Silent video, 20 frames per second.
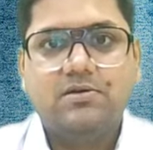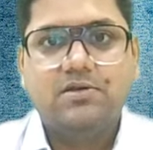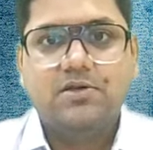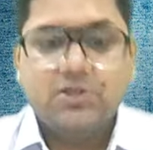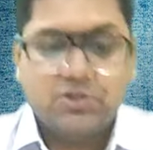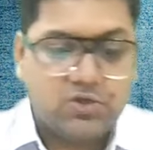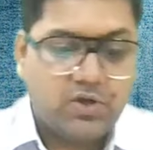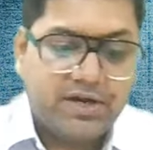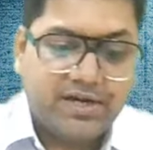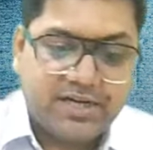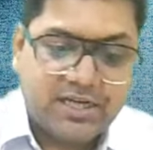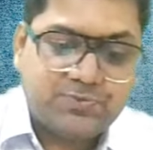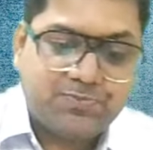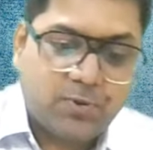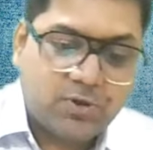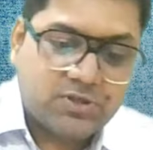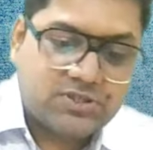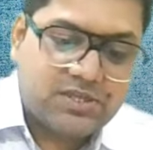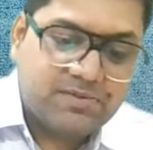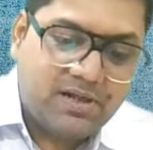So it is
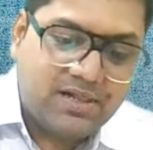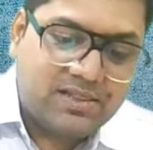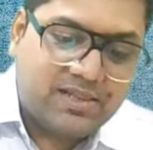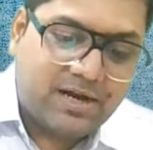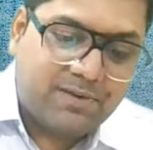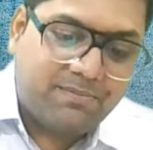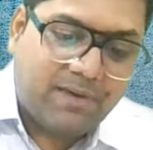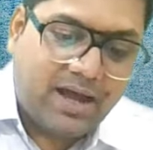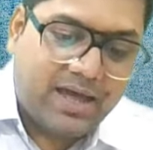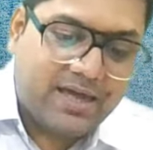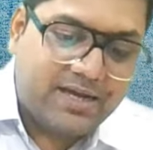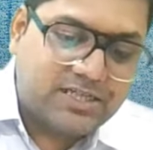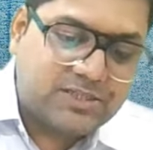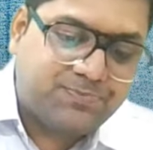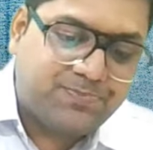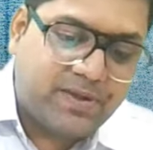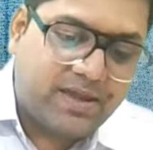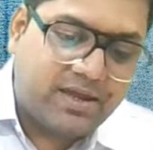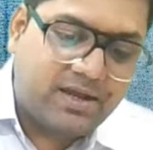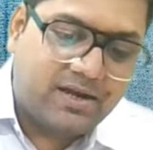possible that buyer is
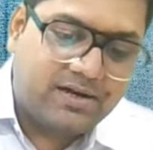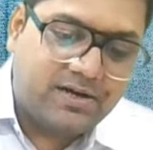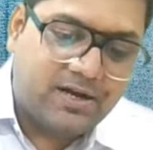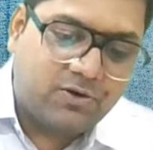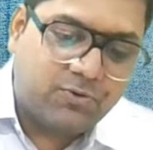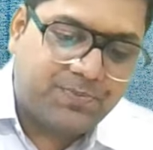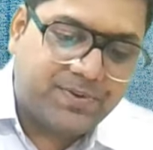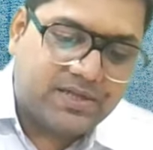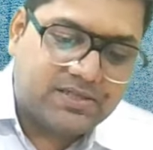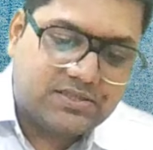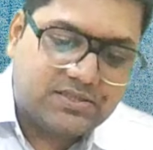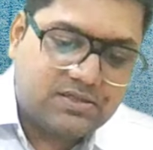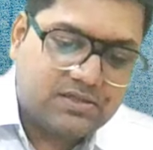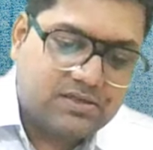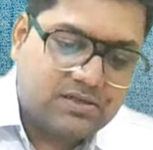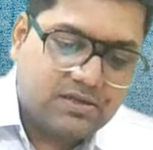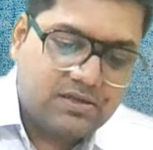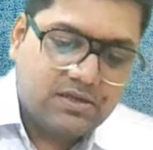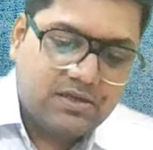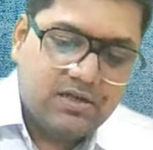paying 100 rupees,
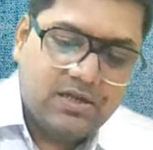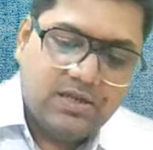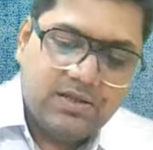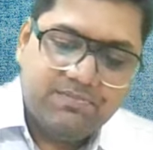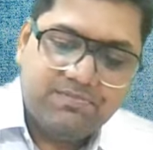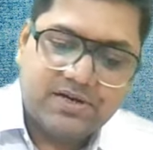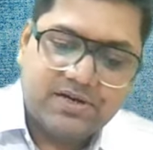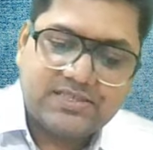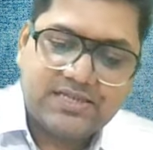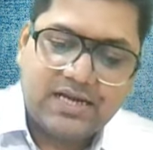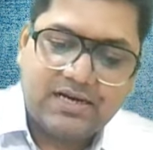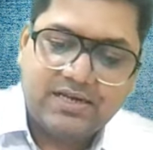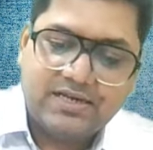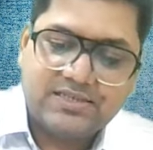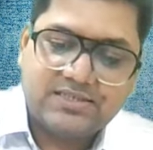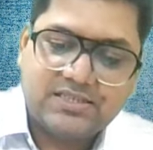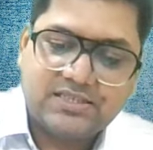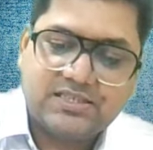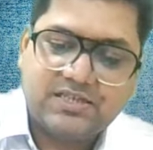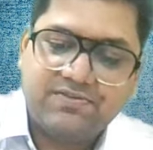but seller
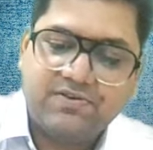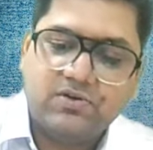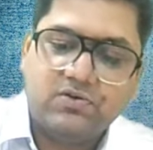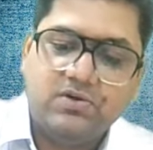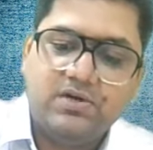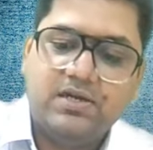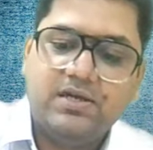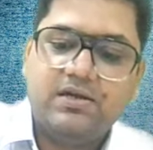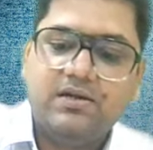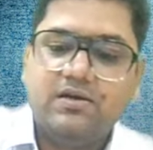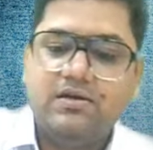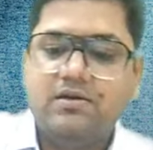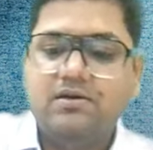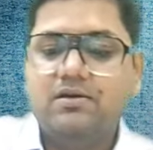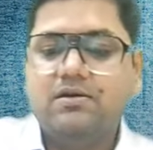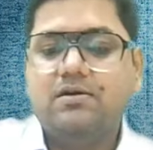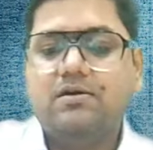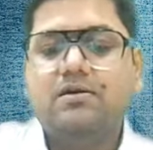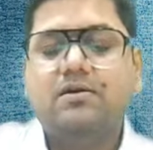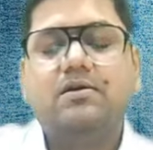is receiving only
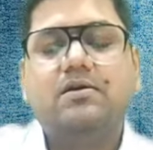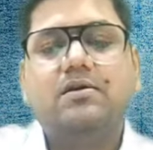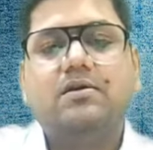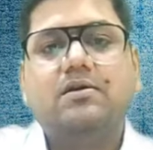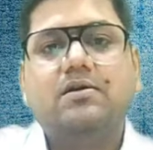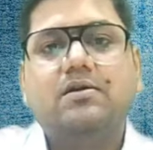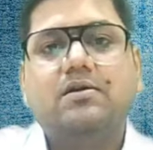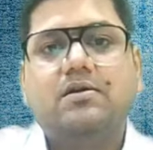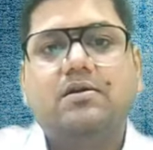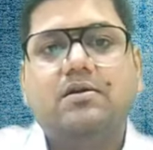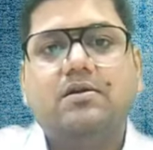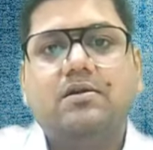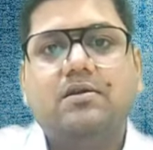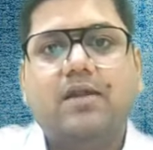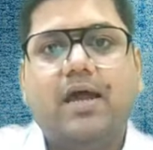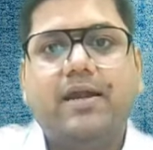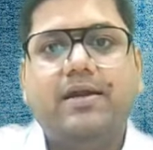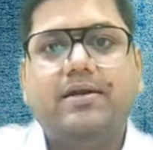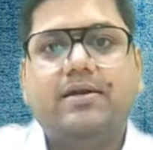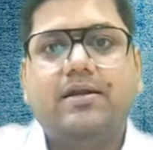
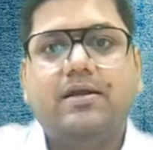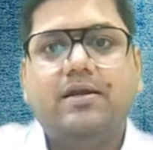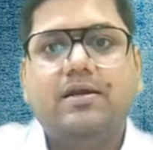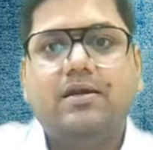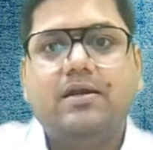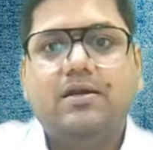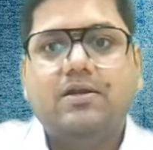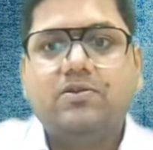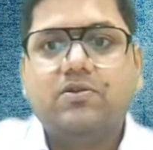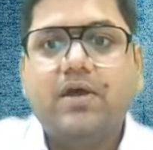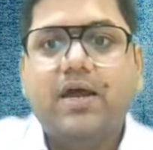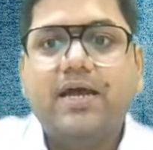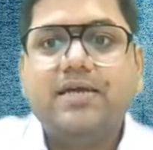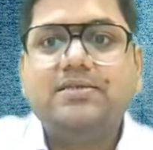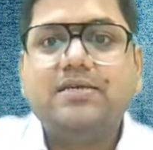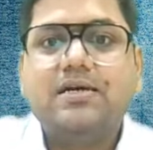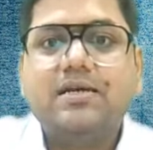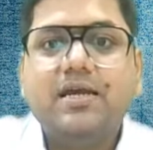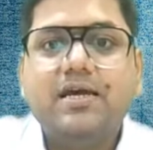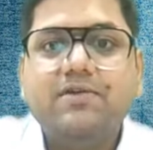90. So as
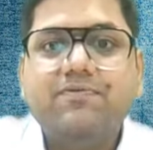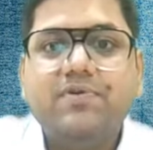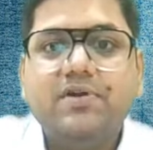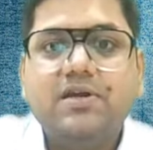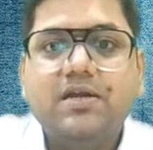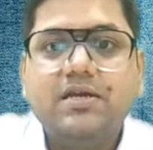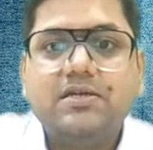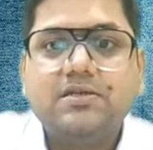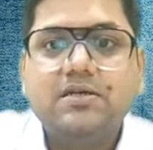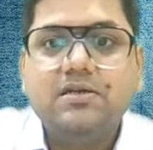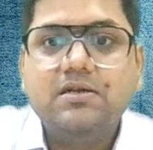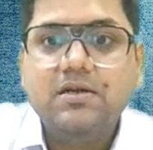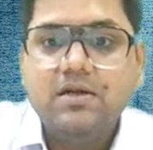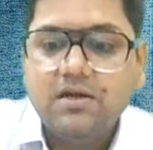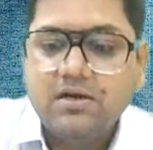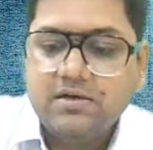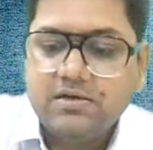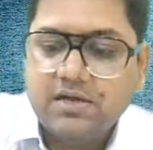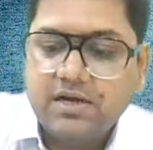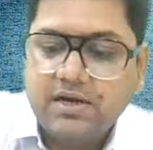a clarification,
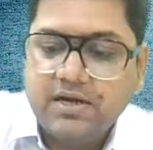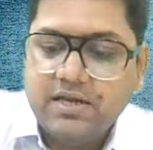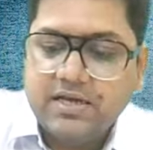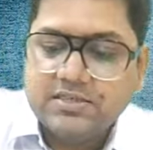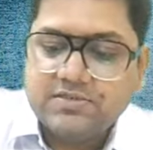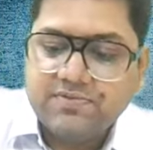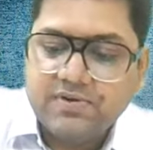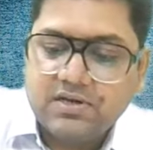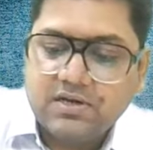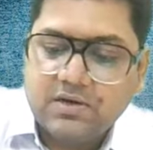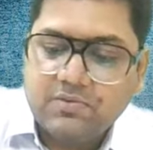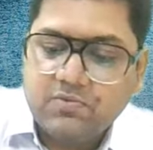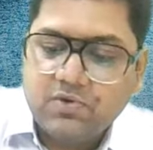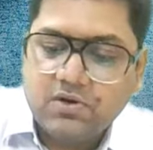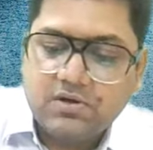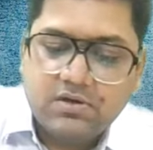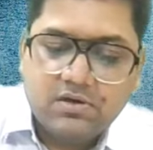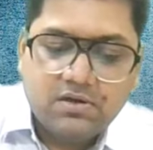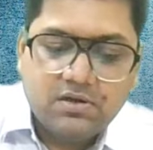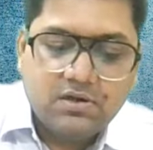TDS will come
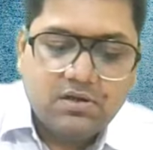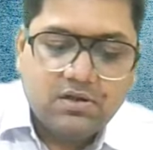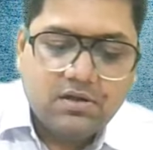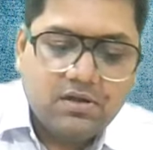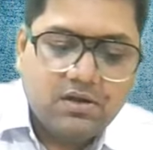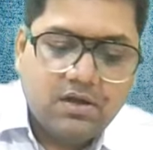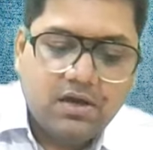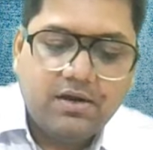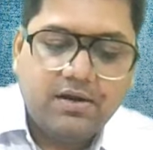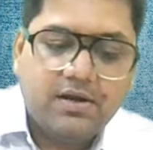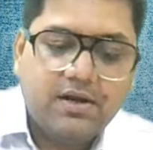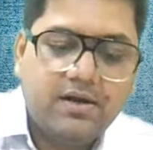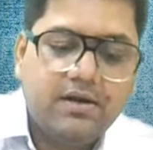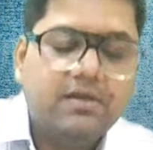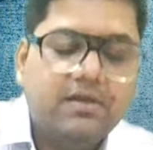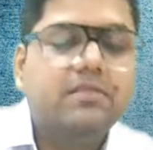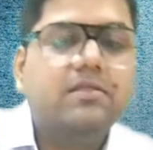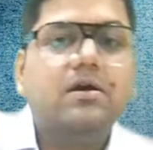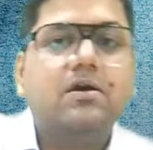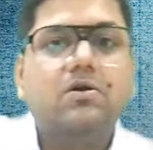on 100,
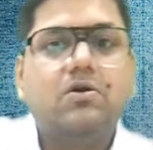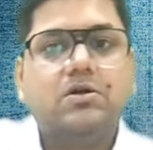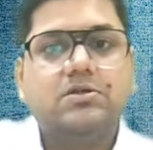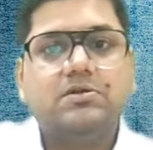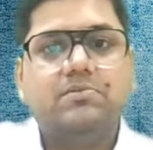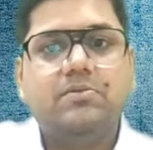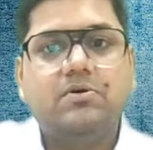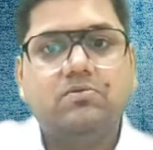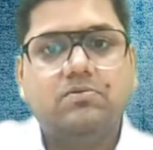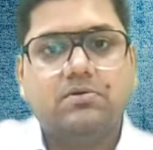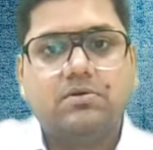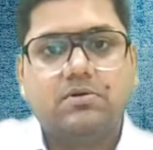the gross amount.